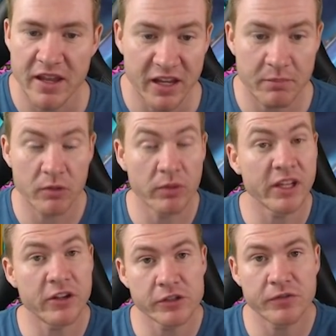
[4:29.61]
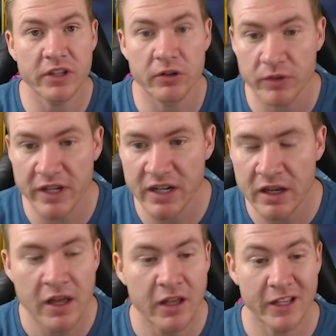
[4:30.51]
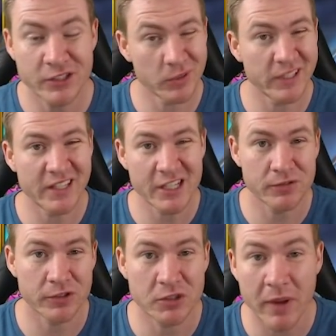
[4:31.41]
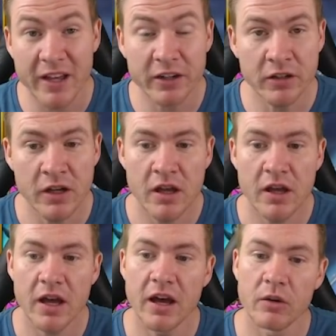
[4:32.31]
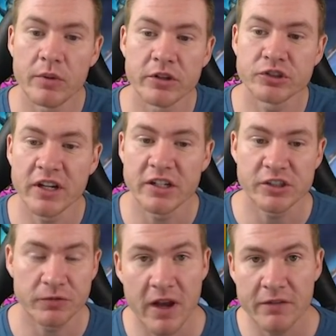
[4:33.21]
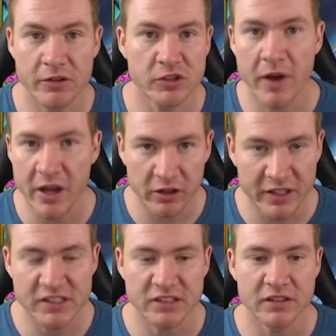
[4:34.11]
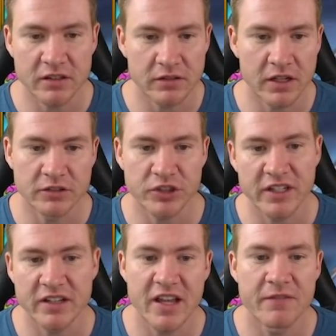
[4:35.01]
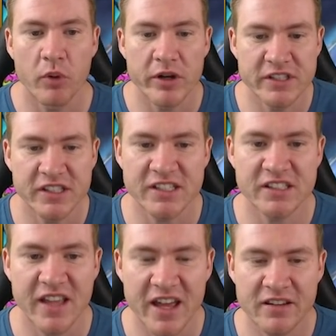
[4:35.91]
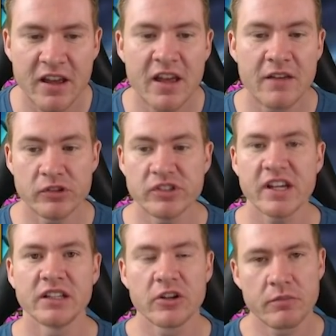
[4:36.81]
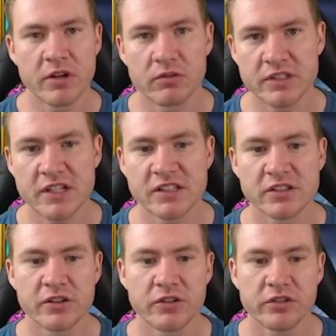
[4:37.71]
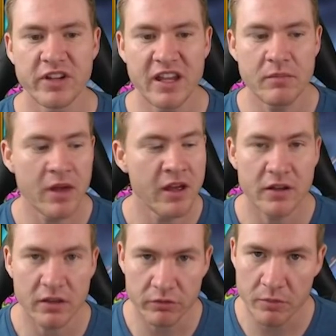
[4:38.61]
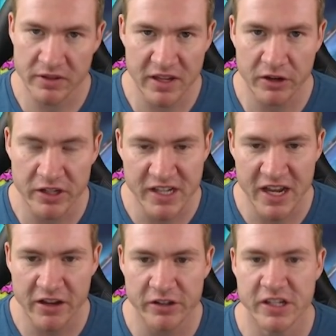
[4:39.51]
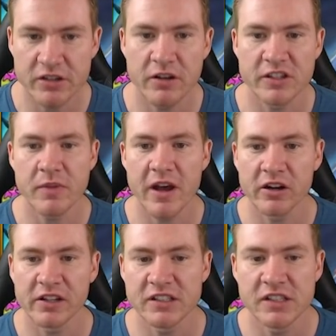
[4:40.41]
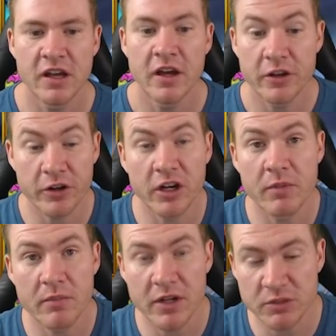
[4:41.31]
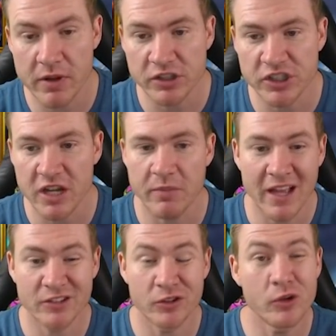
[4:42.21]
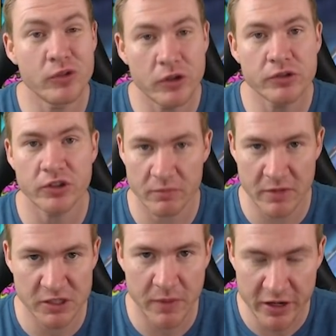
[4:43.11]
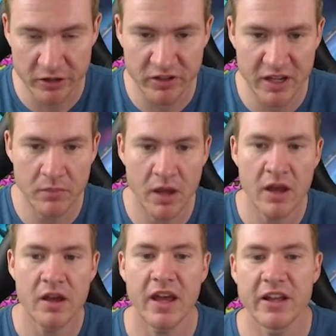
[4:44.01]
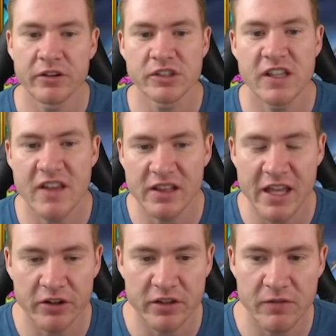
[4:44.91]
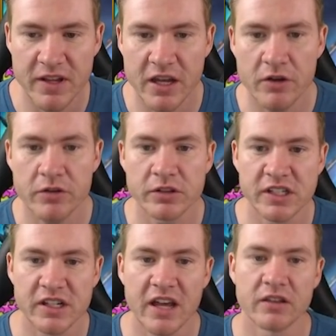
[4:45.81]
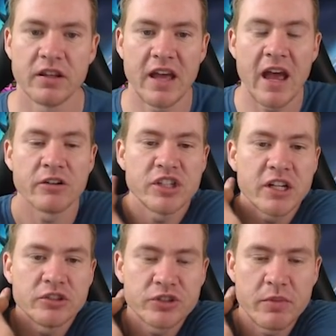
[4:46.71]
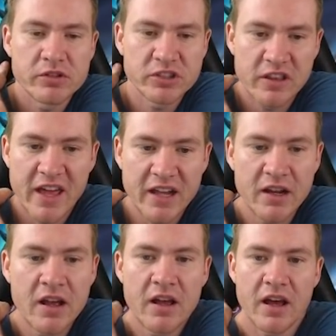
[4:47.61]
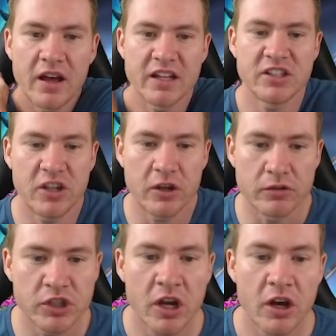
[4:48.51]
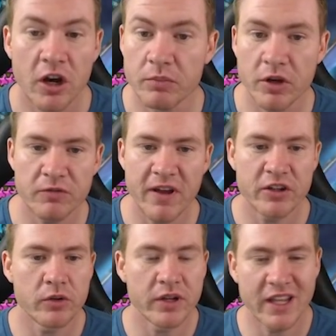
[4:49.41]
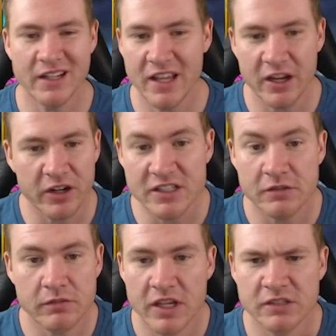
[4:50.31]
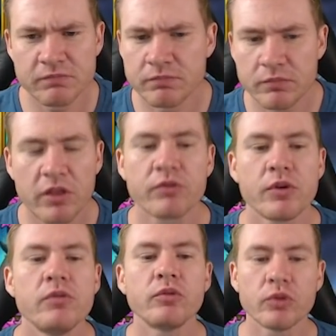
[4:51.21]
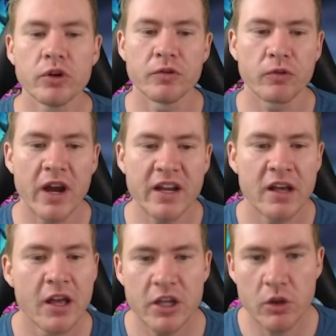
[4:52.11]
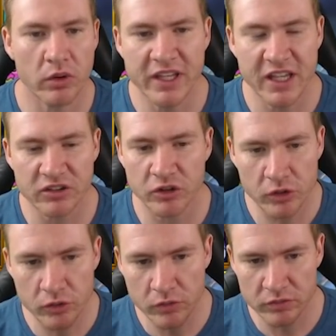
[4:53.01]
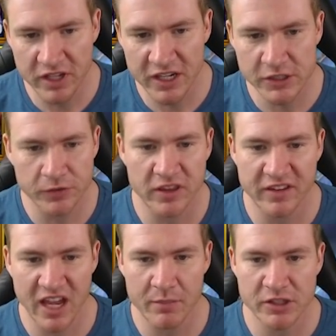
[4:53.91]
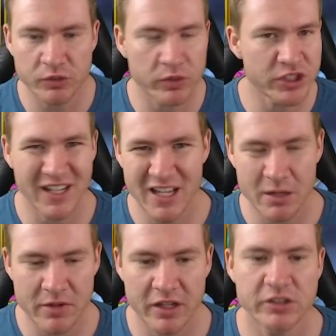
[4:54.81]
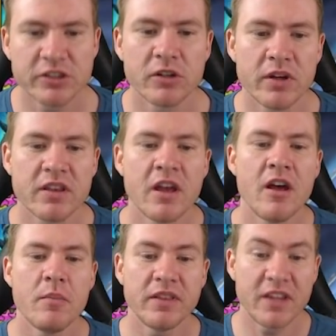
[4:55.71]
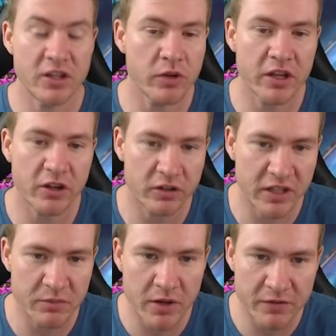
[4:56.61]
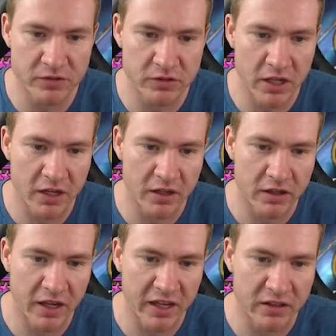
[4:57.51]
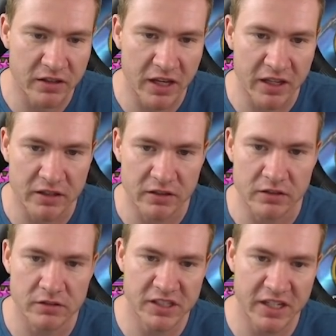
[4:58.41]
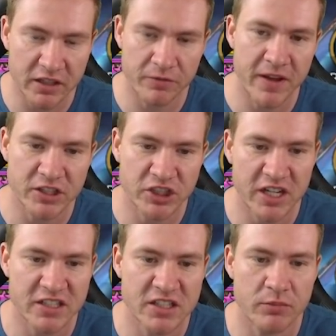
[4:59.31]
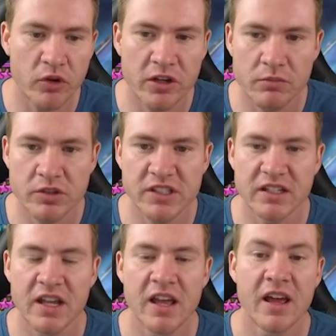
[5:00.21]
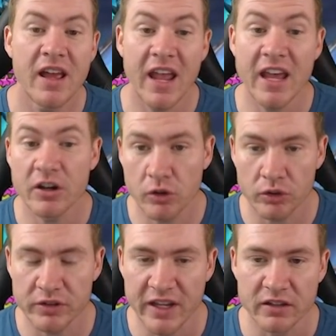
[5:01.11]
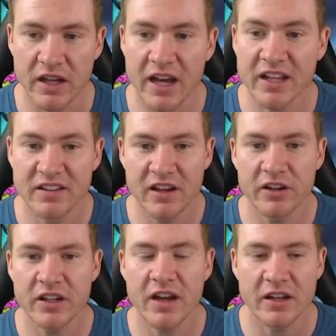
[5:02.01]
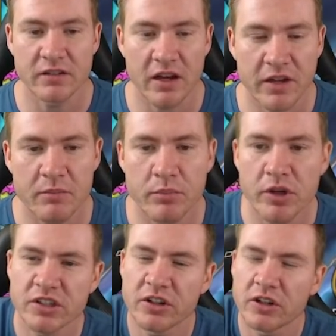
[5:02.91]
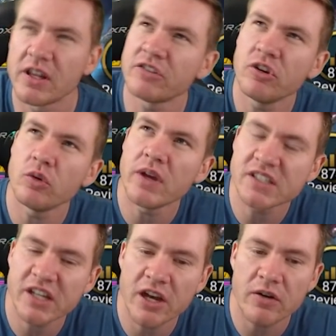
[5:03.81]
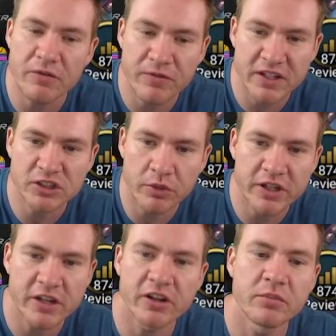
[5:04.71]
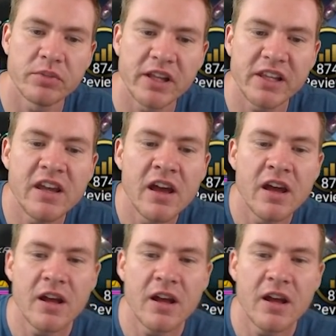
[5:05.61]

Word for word: It can be really useful in arena. It's really nice for spider uh, when you're trying to survive those spiderlings and, and, and try not to have poisons get stacked. If you stack a little bit of resistance on your team and throw up a decreased accuracy on all the spiderlings, you're going to be in much better shape. I do use her in my spider team, and you'll see that later in the video. You'll see how, how she contributes to that. Uh, it's huge. Her book value, again, here is is through the roof, right? You only get two ticks for the damage, which again I'm not concerned with, but then you get her debuff uh, and and skill effect chances up to 100%, and a cool down. I can tell you, I, have got in her like two weeks ago. I finished booking her completely.